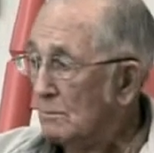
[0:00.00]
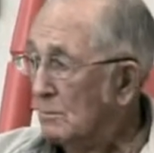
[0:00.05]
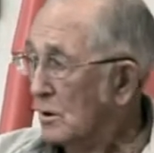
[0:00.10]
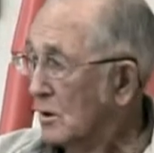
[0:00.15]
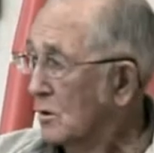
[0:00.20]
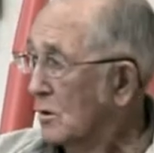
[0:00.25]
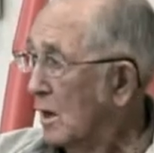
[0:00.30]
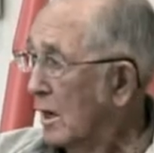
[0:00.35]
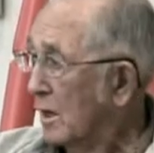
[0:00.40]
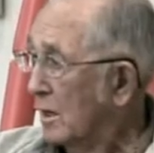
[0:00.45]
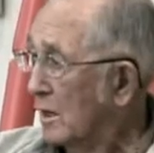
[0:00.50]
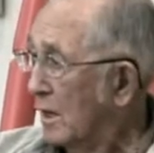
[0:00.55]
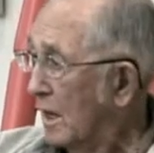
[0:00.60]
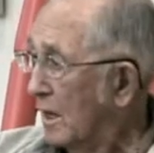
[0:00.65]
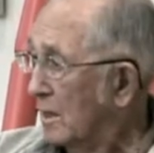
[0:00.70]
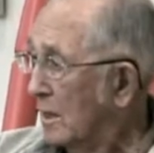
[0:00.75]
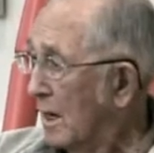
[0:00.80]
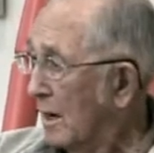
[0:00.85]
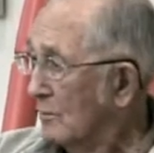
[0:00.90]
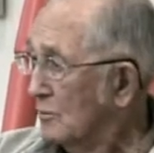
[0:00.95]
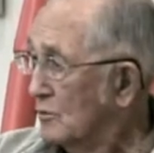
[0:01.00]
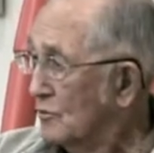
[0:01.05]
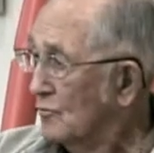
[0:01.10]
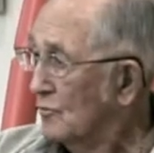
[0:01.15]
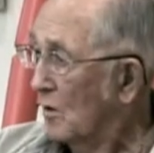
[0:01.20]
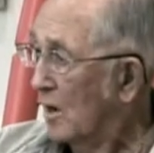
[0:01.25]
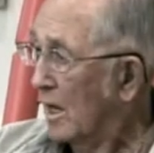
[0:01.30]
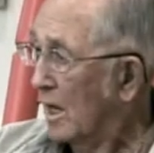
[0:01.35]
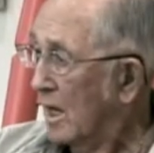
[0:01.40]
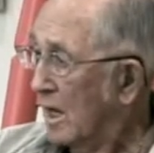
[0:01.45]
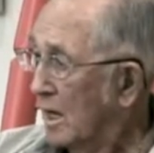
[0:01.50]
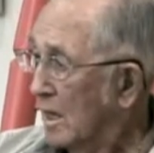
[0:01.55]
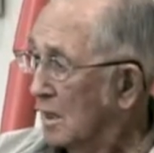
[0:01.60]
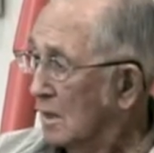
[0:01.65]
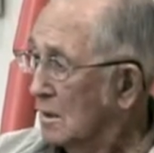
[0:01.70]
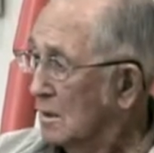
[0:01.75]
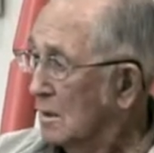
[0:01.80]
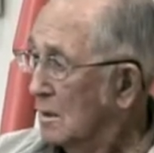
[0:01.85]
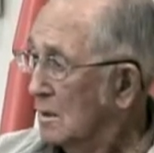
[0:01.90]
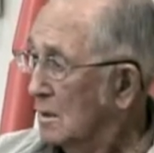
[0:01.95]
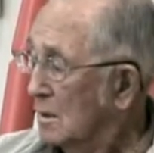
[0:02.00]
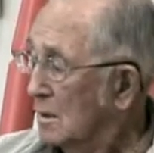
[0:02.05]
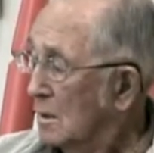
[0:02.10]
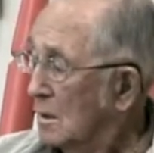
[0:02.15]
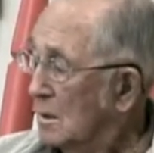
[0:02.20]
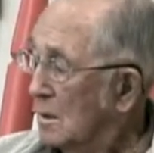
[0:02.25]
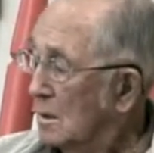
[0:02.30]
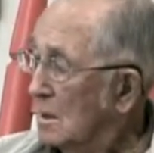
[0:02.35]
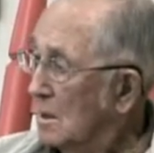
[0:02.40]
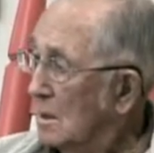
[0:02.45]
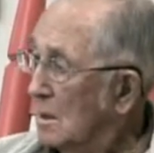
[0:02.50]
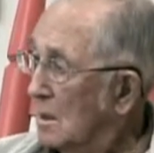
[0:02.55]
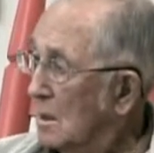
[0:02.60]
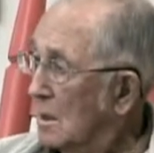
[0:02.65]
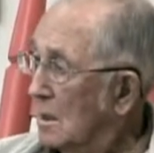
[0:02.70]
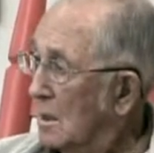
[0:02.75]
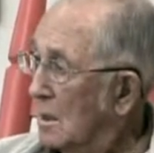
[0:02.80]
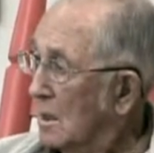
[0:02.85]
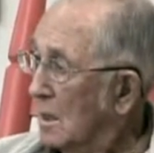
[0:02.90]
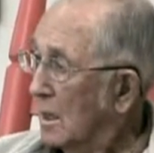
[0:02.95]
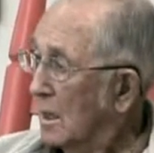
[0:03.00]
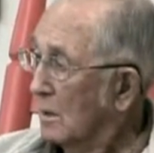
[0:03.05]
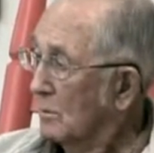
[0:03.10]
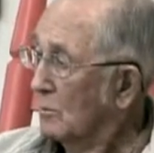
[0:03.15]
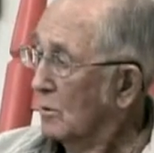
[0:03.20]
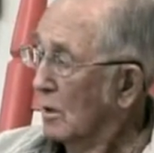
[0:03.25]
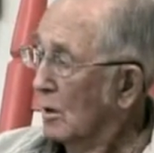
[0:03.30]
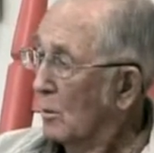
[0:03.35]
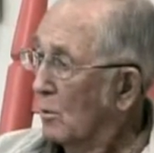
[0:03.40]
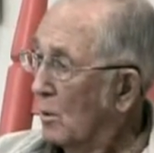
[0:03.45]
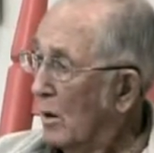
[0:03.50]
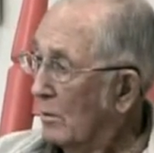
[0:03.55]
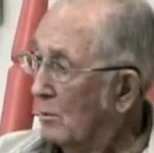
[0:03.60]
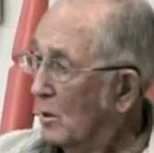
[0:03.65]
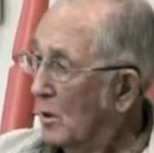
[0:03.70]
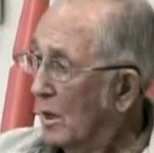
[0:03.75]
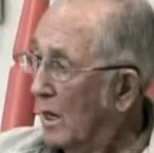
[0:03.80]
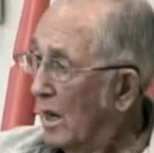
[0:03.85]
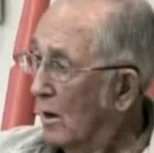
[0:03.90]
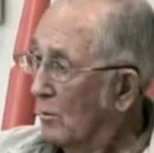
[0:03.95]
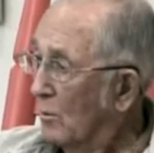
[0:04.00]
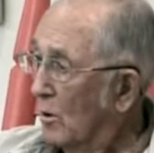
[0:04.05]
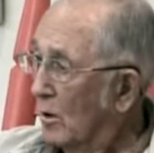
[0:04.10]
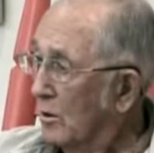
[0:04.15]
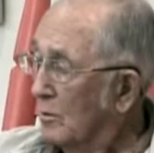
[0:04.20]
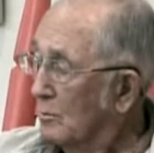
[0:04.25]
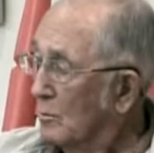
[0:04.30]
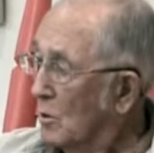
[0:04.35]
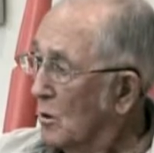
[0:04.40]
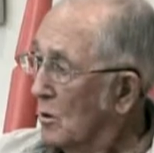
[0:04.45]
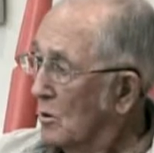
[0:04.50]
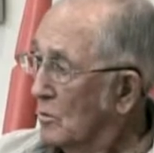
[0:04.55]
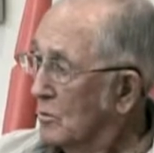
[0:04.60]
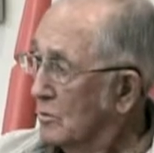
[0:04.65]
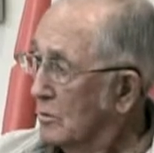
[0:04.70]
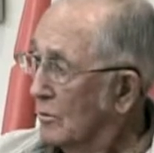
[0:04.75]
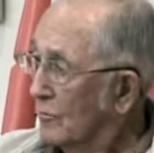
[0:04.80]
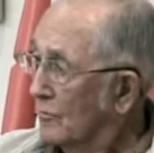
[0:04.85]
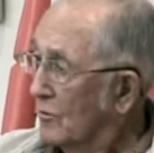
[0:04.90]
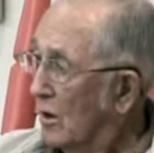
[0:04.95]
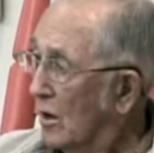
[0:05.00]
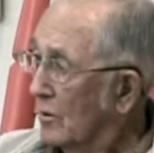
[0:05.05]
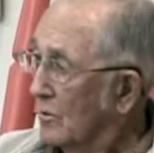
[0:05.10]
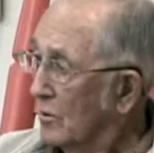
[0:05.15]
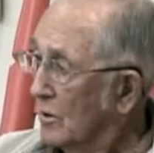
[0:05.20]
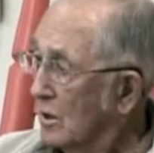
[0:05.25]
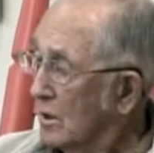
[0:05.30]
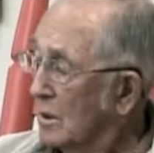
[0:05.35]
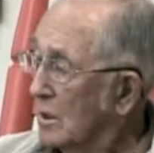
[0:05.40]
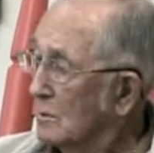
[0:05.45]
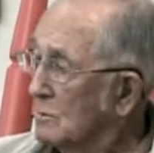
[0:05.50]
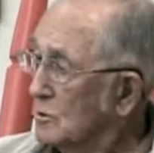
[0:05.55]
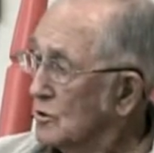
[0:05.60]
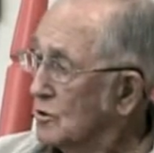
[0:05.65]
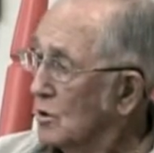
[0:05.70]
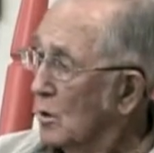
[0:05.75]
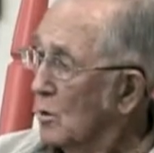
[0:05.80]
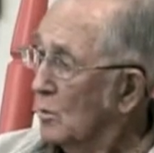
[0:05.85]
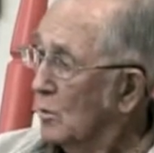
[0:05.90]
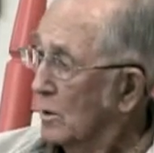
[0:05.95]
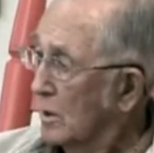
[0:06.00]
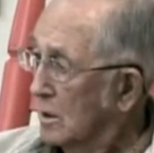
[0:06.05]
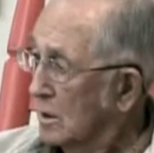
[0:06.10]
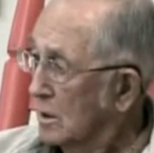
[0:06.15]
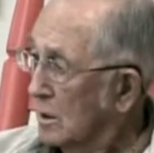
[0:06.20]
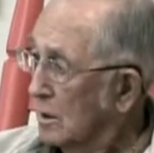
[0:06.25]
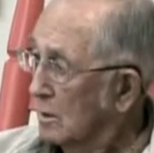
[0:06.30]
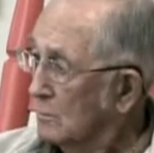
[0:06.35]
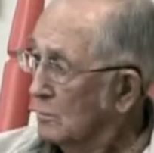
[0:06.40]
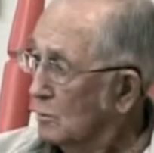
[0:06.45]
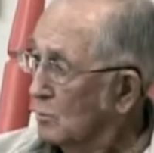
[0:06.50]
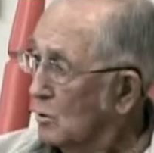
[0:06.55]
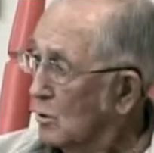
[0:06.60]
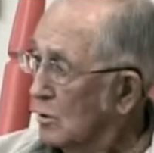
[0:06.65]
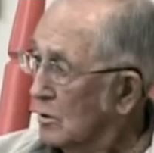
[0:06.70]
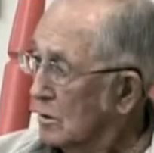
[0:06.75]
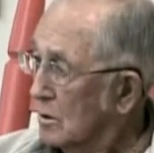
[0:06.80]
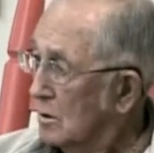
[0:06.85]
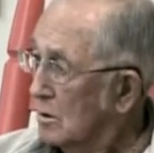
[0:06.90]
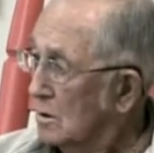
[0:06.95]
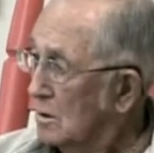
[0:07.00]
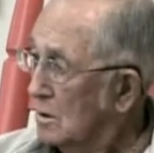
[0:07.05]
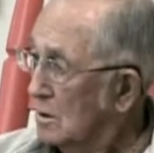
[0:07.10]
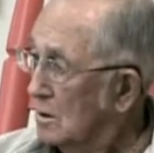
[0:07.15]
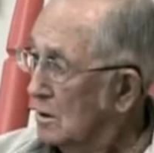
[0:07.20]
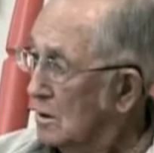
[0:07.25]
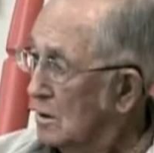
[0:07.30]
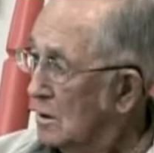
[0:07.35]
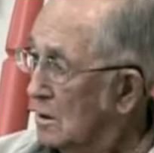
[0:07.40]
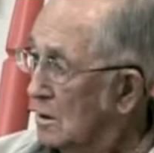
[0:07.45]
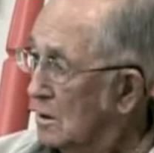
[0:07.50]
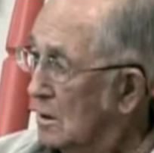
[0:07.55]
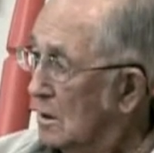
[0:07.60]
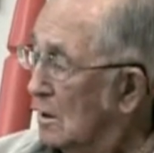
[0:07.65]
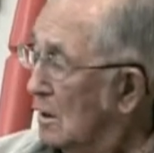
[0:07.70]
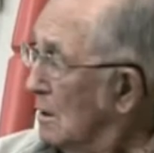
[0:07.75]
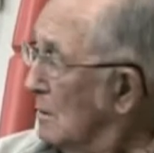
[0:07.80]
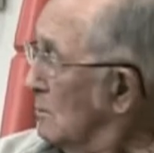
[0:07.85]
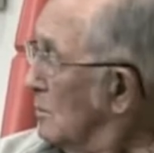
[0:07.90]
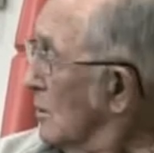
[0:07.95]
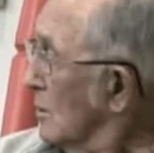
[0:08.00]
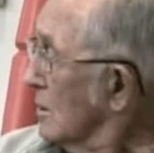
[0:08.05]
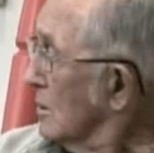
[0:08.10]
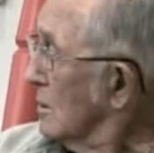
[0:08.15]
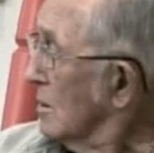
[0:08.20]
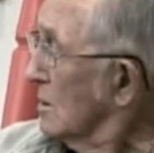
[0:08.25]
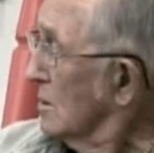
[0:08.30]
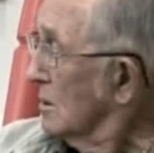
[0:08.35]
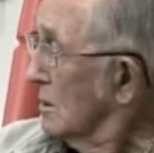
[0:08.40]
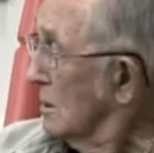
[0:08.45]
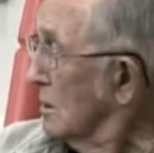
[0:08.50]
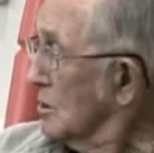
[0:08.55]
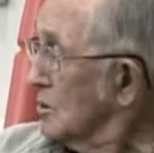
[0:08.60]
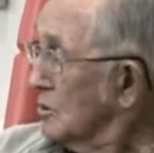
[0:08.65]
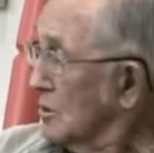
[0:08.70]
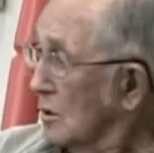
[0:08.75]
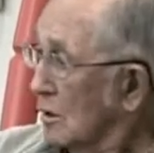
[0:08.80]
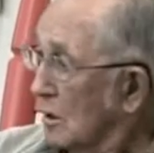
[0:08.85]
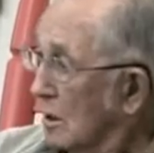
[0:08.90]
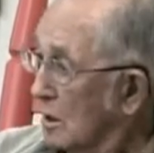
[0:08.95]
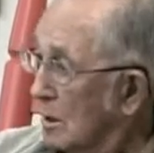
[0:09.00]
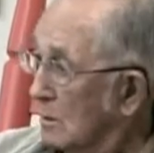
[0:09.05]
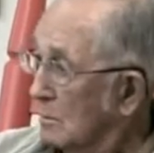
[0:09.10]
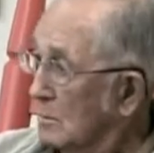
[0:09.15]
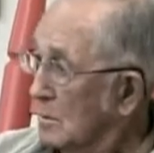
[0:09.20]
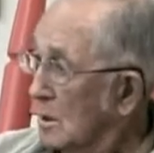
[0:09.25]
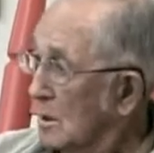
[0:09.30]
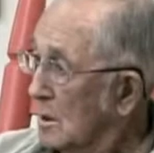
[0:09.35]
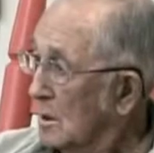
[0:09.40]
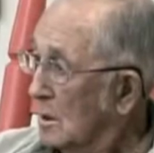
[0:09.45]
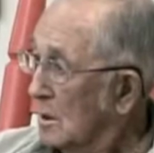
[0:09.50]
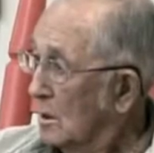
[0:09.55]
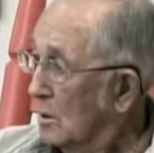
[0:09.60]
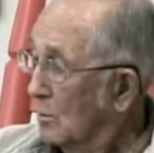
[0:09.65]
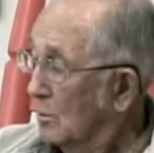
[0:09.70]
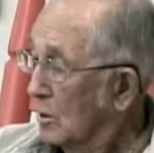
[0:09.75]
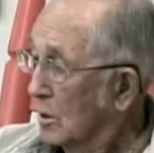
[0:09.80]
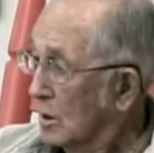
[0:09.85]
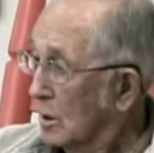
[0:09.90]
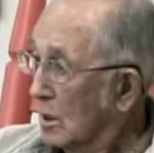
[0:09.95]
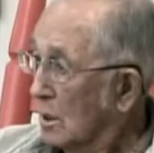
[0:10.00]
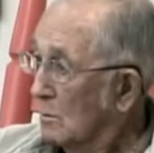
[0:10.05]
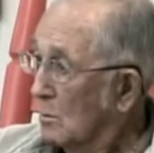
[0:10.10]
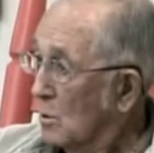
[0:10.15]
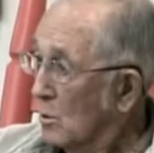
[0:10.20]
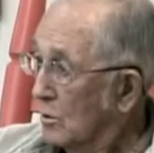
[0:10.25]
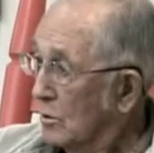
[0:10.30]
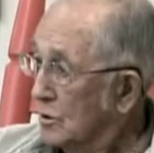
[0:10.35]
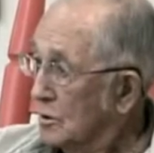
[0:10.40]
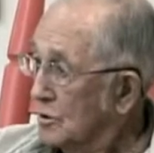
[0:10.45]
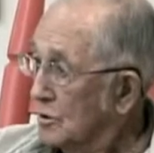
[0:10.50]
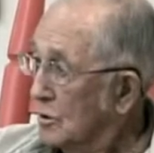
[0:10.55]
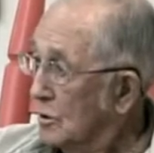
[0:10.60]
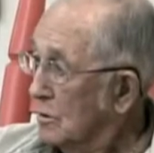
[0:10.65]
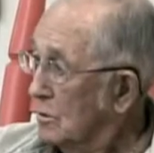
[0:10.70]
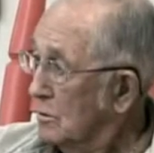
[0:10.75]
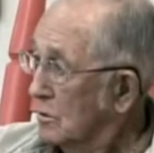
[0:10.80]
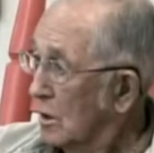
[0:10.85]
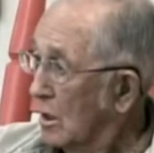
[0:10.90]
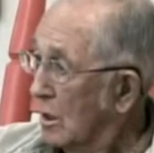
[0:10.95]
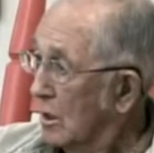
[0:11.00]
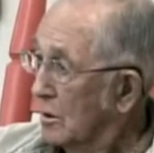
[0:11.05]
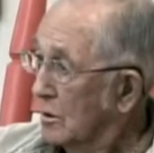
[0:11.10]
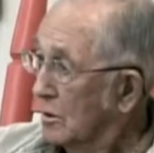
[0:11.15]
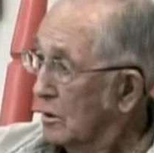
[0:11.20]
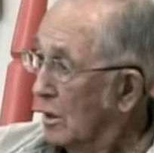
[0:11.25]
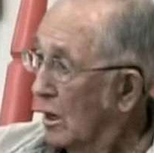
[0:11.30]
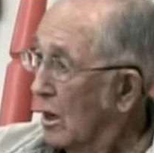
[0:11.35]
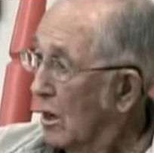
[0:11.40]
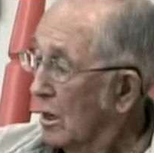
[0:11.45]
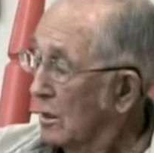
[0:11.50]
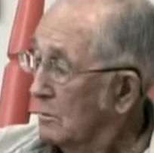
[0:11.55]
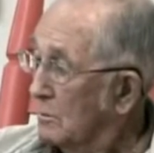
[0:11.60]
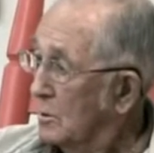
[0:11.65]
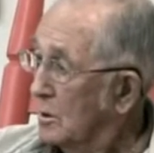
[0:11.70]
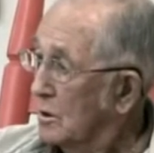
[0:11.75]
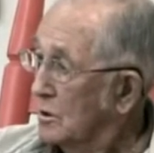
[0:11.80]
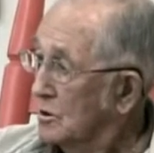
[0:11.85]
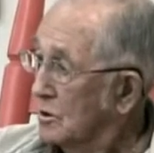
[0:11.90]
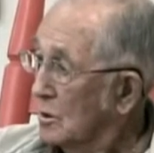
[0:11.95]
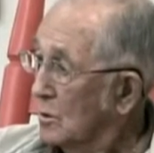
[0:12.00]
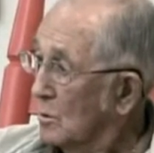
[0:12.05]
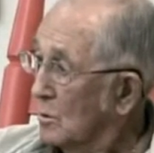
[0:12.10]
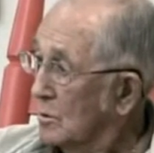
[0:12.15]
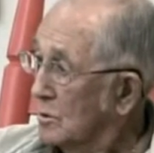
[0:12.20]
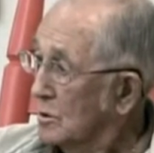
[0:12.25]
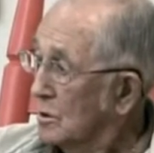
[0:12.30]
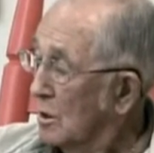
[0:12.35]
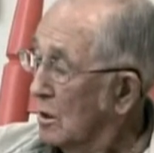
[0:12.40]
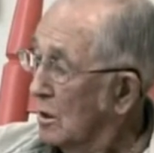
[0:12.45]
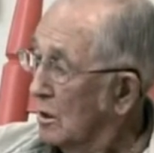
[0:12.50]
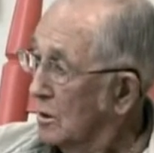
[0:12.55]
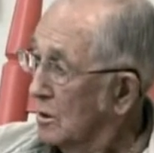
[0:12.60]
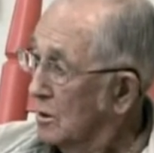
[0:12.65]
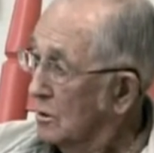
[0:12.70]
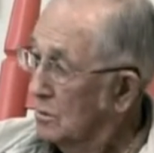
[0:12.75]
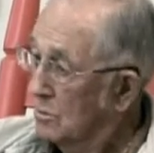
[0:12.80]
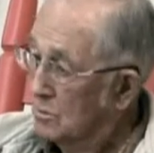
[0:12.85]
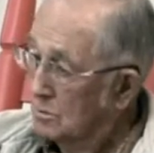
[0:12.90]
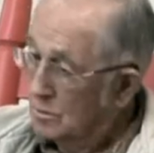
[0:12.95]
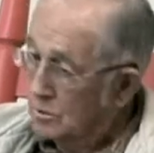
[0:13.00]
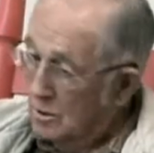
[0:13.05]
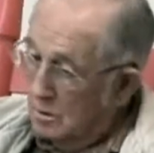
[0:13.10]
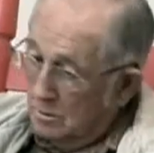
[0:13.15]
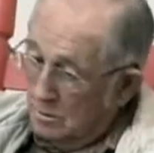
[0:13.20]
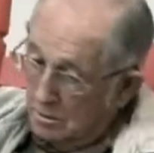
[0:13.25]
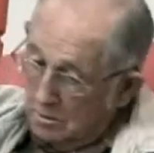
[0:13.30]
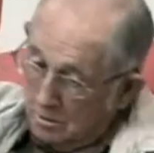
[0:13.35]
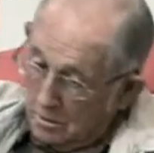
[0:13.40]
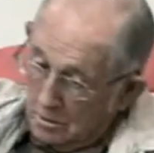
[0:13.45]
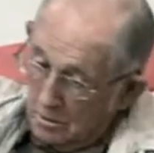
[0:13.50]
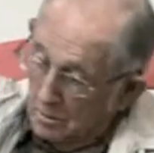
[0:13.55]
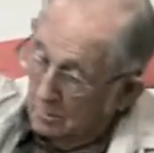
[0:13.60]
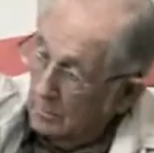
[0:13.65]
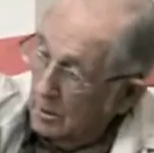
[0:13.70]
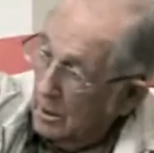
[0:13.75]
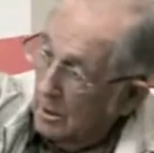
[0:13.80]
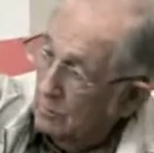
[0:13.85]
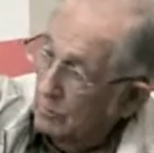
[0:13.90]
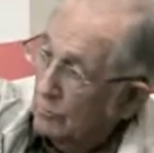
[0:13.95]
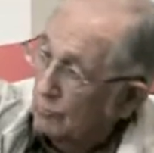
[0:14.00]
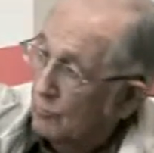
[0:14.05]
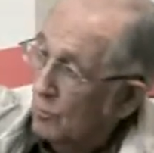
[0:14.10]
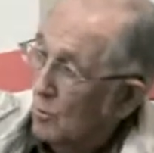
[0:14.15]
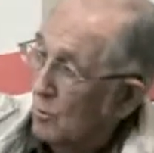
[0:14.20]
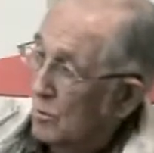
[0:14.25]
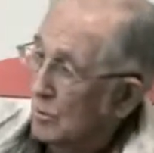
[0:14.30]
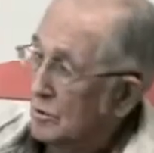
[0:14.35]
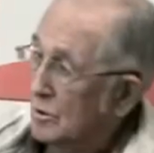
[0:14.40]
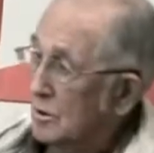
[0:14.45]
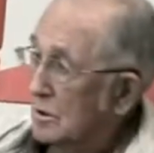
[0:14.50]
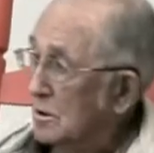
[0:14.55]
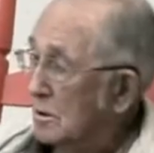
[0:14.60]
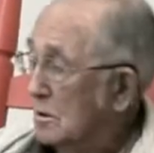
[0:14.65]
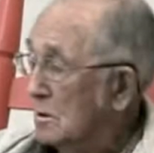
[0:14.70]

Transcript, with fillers: And, and that was flat. And when, a, when that wave broke, the farther it came, the slower it came, the water. But this time, when it come over these dunes, high, high beach and over these high dunes, it come down with force.